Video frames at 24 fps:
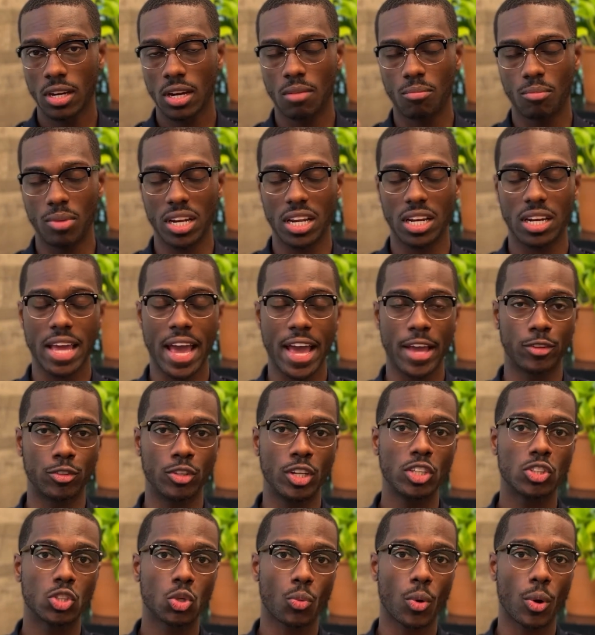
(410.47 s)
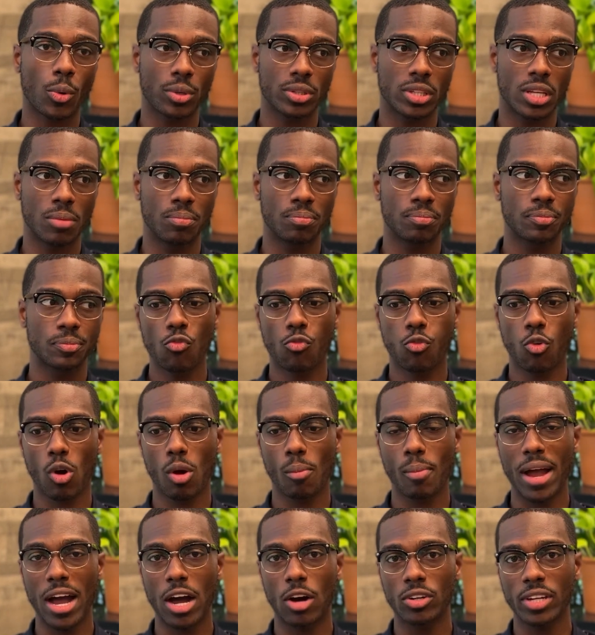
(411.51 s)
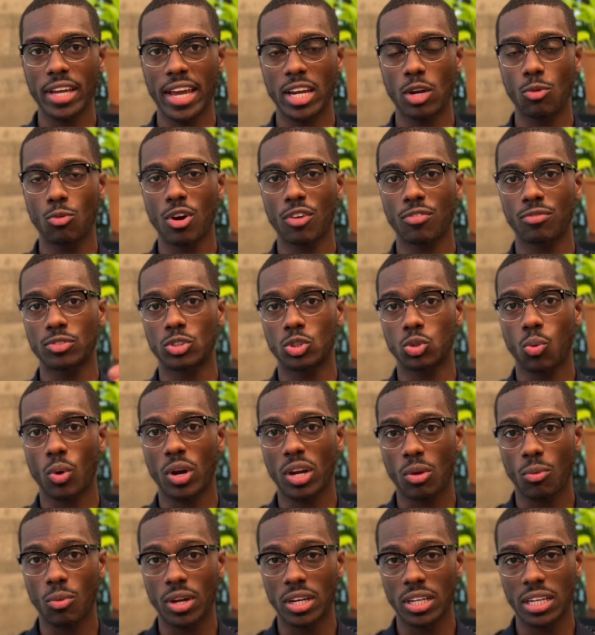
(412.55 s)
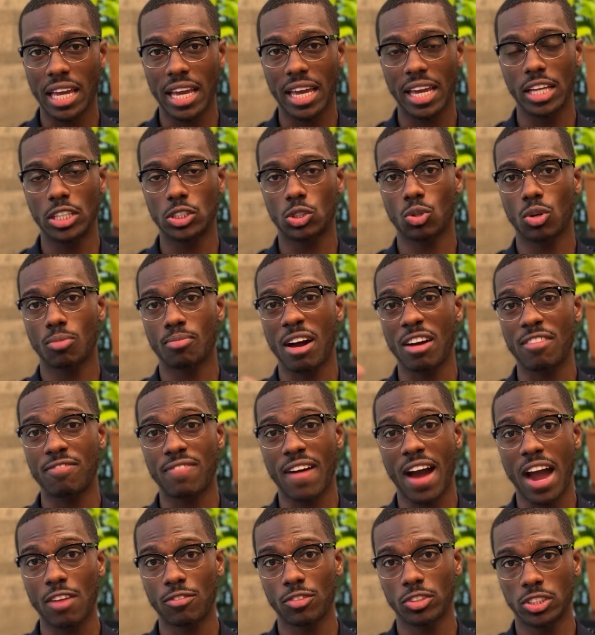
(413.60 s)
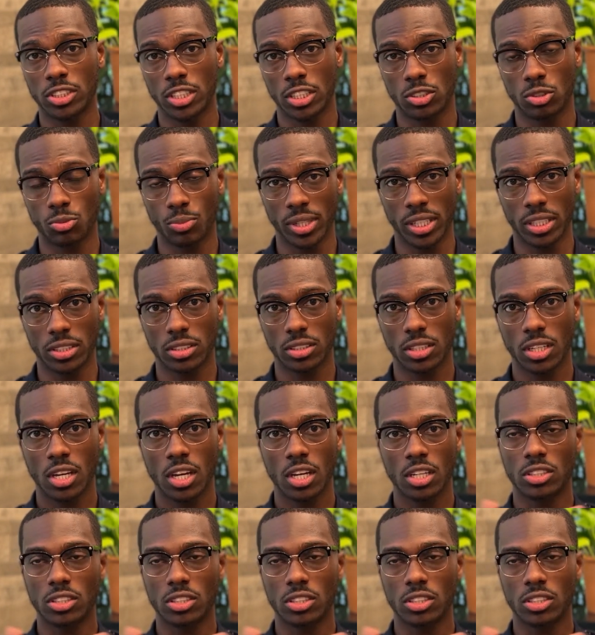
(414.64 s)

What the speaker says: meaning that you need to work with them for about anywhere from 21 days to about 5 or 6 weeks.